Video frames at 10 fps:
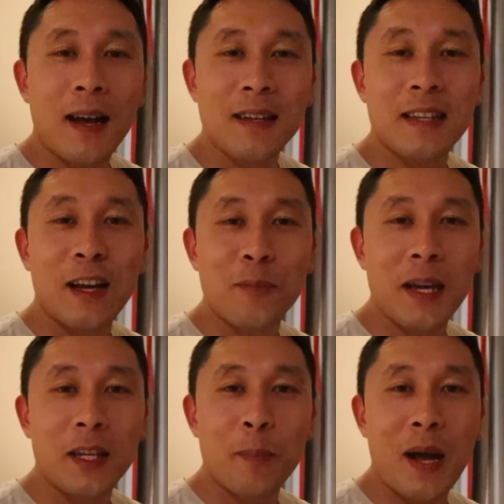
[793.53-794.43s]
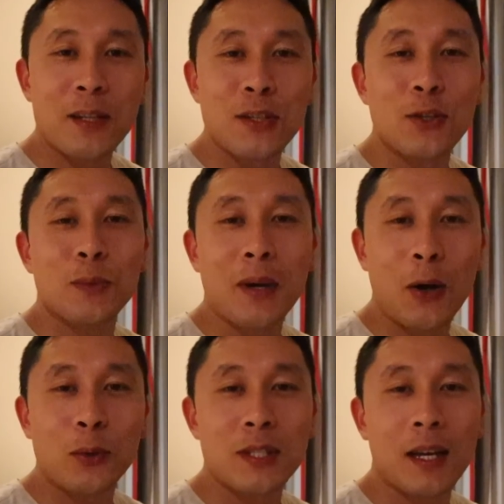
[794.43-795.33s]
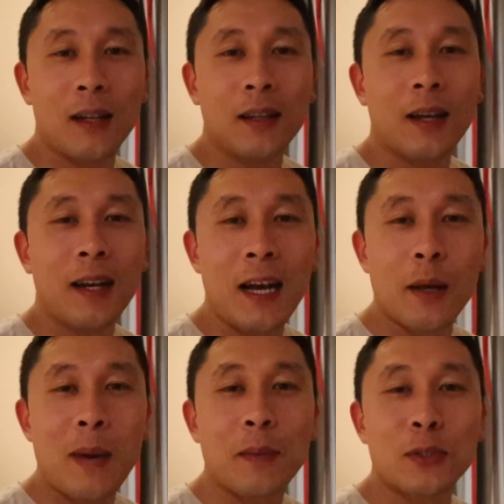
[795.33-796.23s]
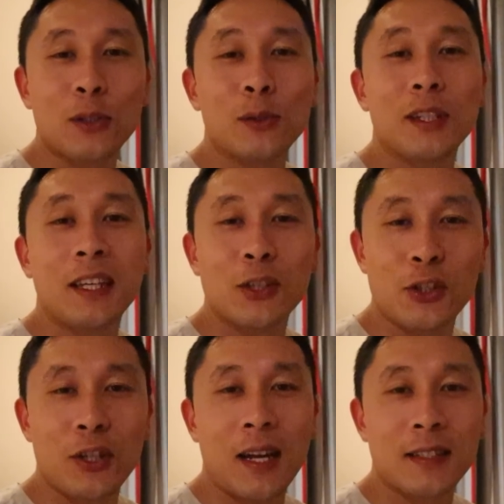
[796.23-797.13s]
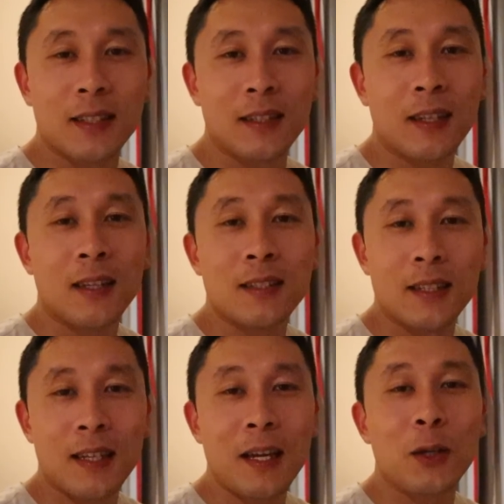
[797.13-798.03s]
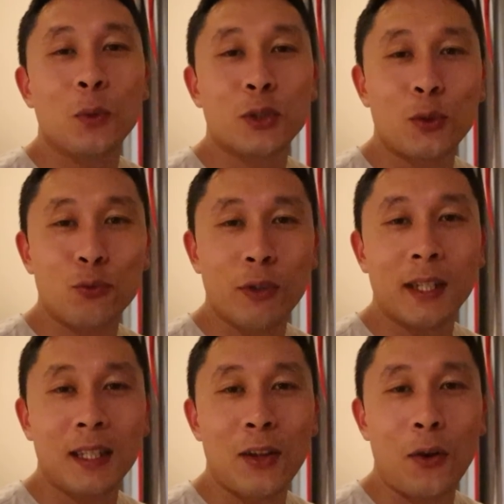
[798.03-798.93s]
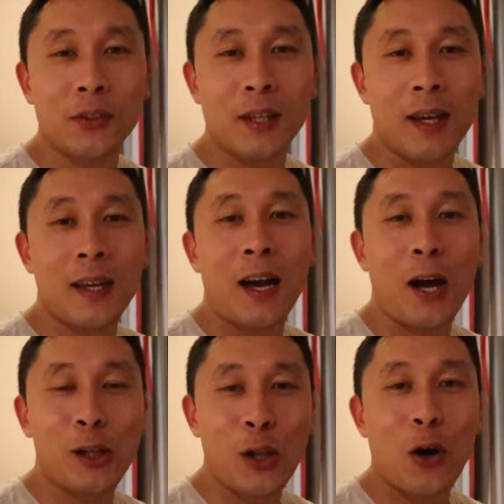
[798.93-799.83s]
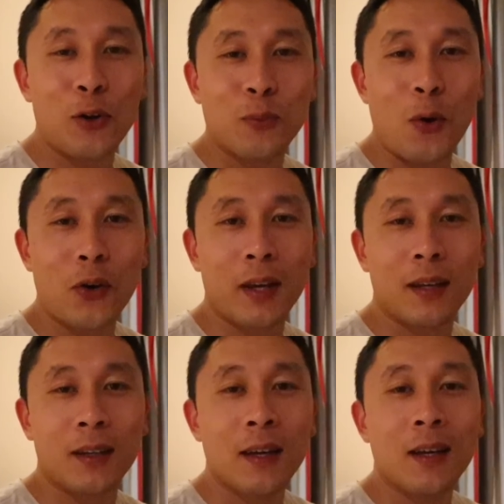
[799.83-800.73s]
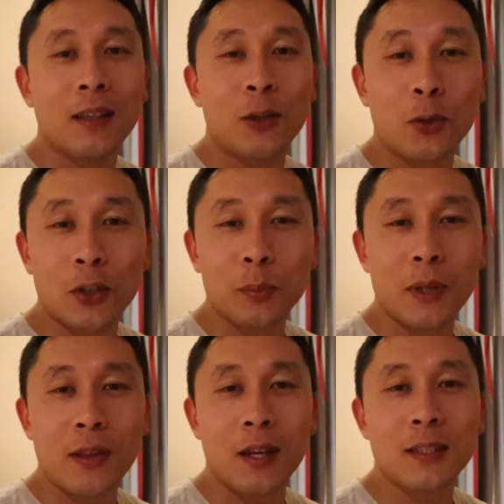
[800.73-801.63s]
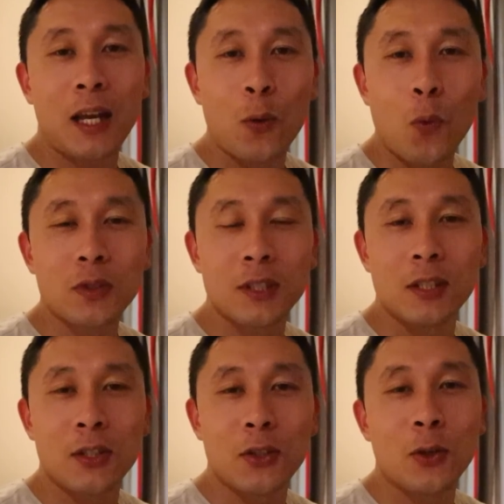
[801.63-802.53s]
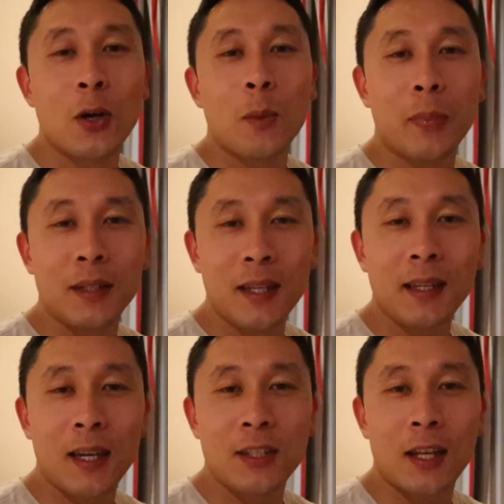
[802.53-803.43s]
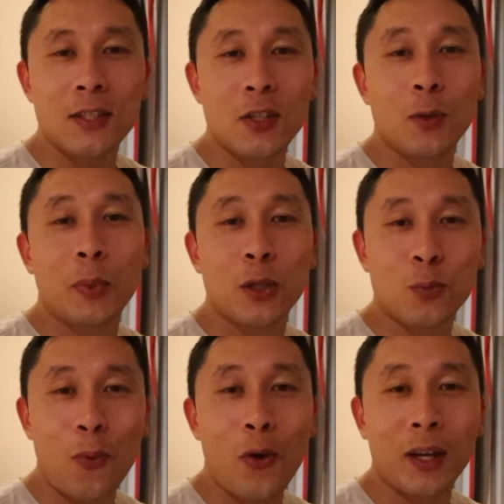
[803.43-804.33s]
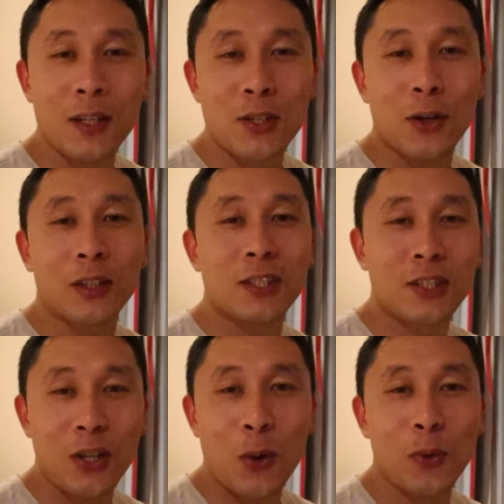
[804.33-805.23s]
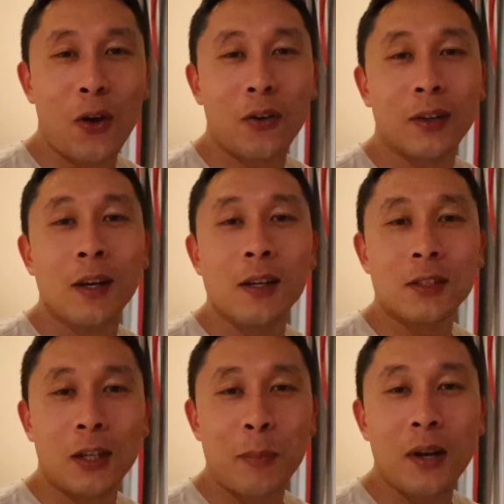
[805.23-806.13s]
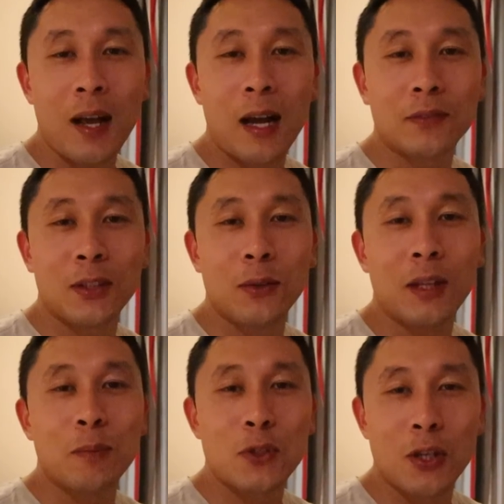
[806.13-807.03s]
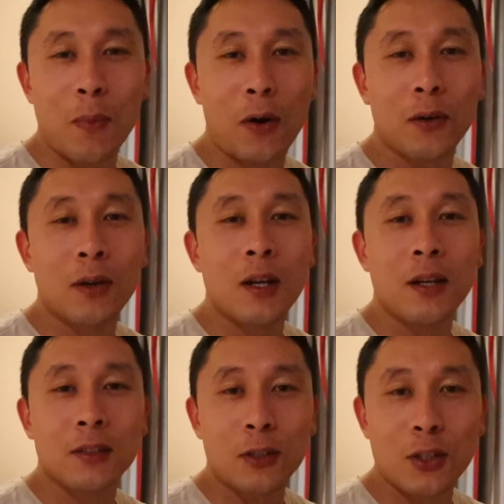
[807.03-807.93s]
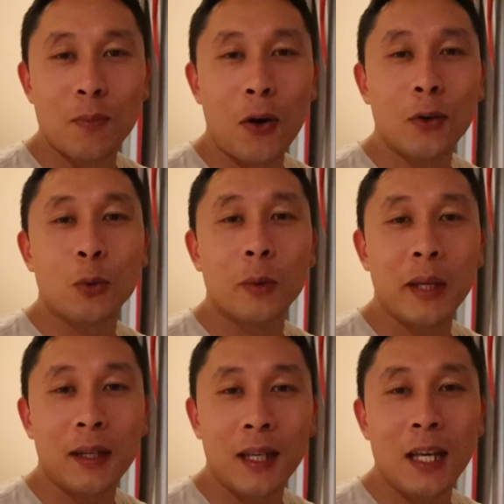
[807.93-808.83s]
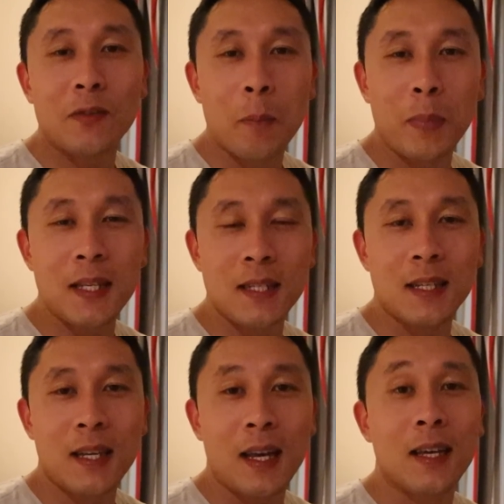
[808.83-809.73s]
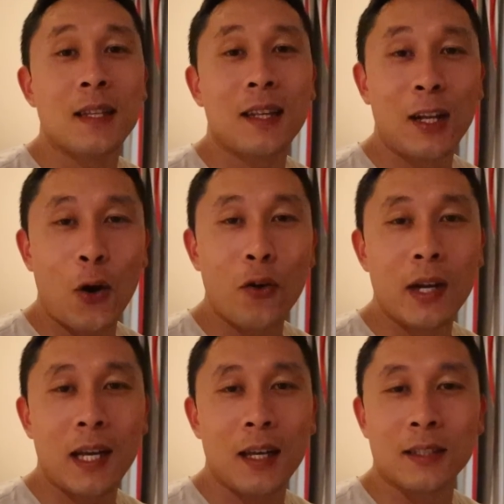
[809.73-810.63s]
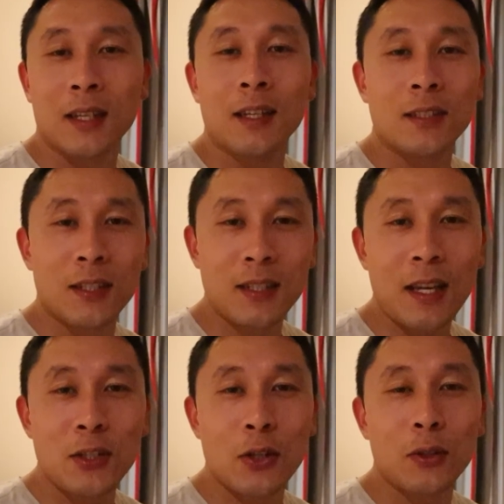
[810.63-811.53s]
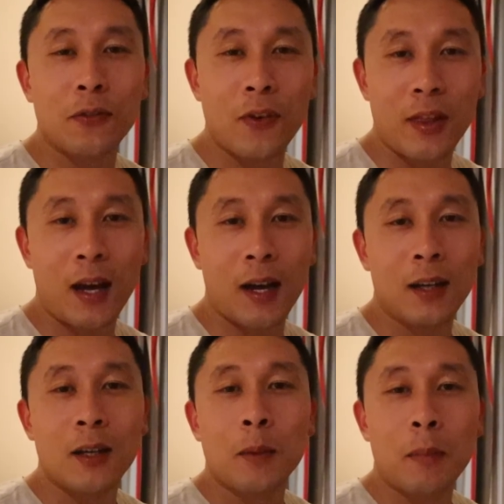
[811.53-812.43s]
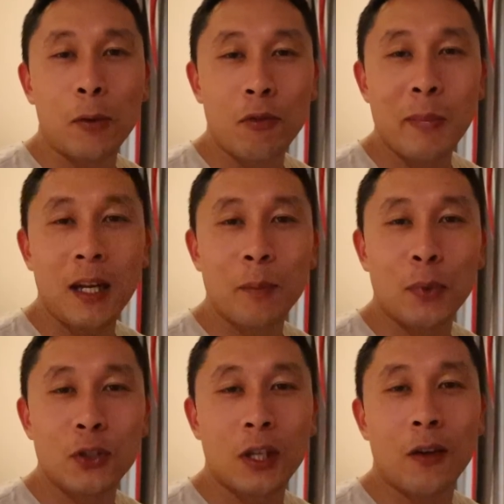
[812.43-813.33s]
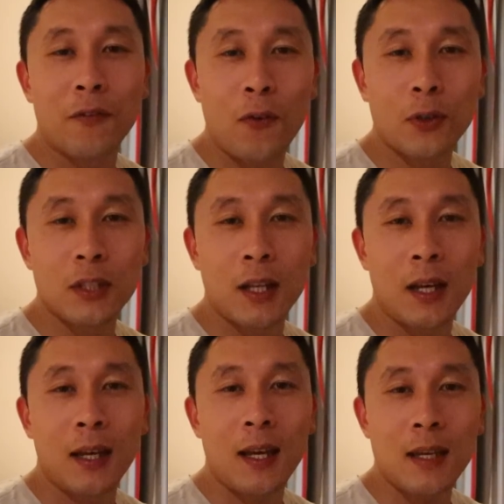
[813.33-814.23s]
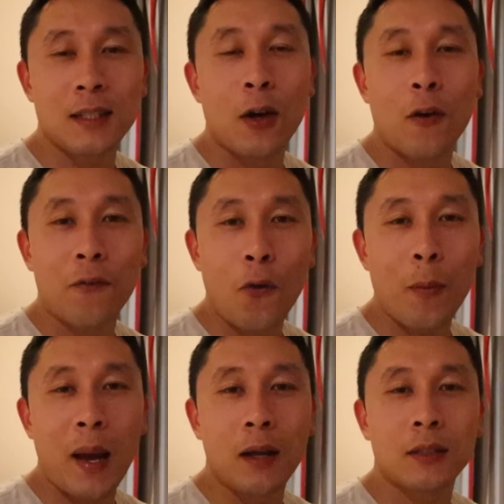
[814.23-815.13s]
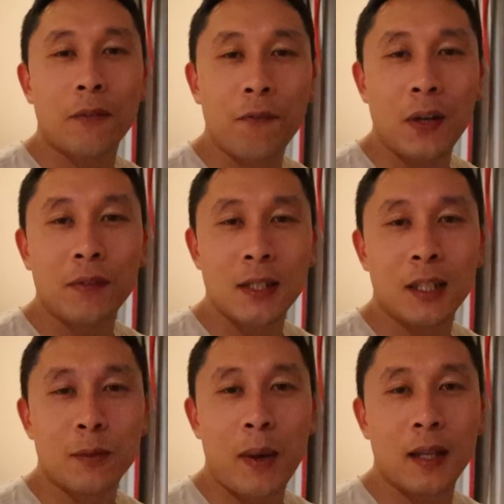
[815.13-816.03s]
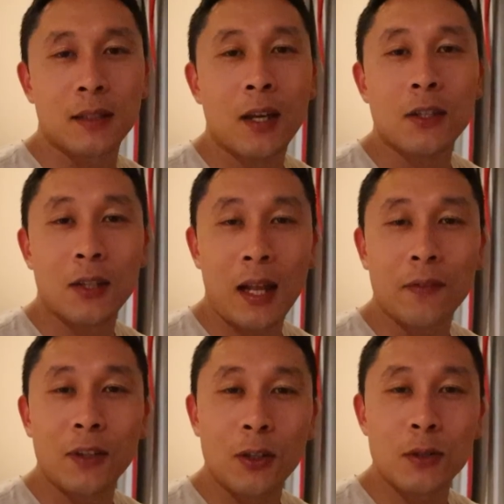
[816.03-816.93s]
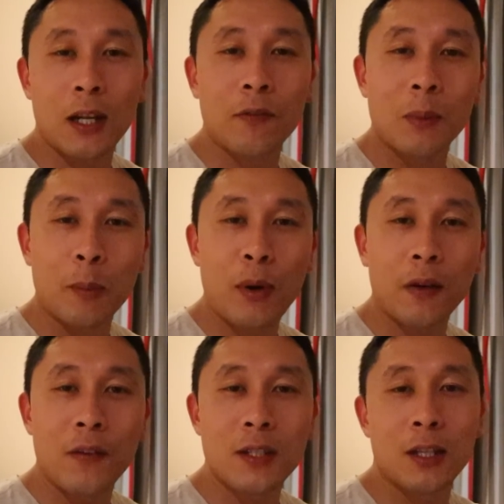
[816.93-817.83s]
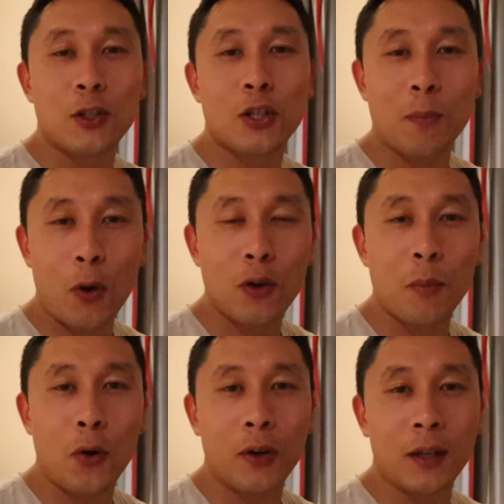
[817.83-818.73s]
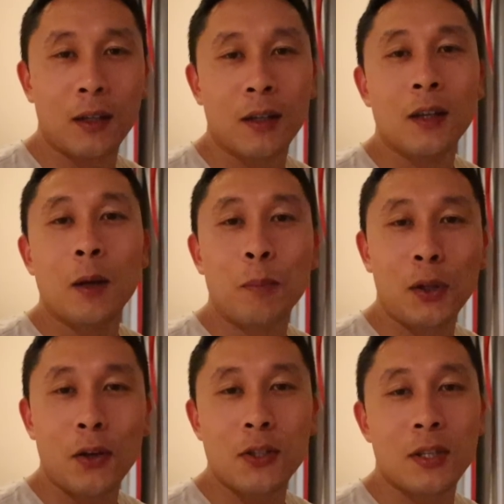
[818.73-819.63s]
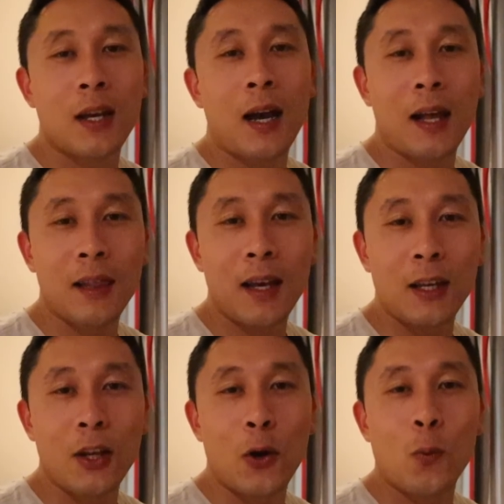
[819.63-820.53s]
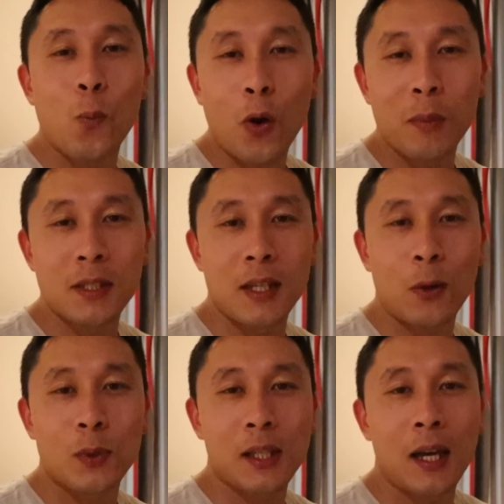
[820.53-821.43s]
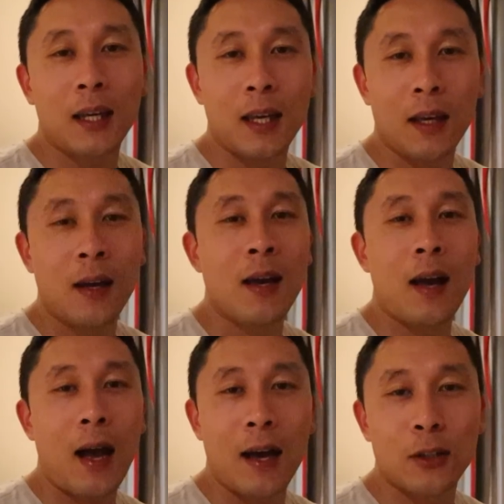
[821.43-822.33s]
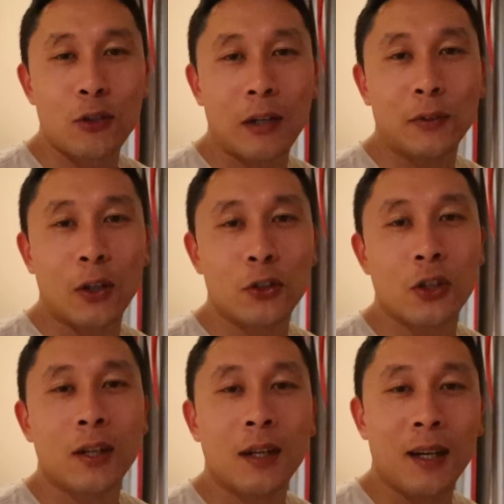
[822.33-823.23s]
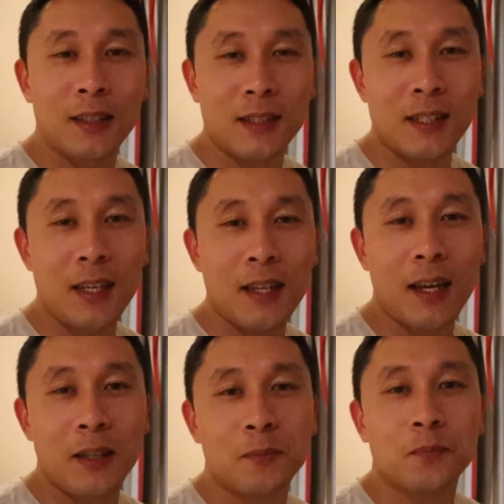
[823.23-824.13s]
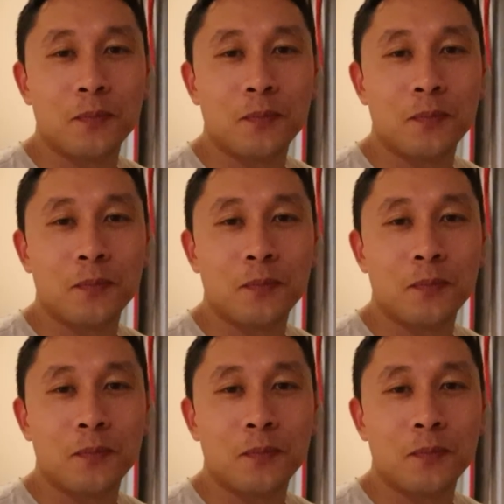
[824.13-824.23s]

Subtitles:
And I've made it back to my hotel and I am absolutely shattered. Today was a really long day, a lot of walking. There were a couple of things that I wanted to do but didn't get a chance to do because walking took so long, so I'm going to have to do them tomorrow. So tomorrow will be an even busier day than it already is, so stay tuned for that. My remaining budget for today is £4.56, so I'll have to use that for my breakfast tomorrow morning. Plus I'll let you know what my stay was like here at the Travelodge. I'll see you then.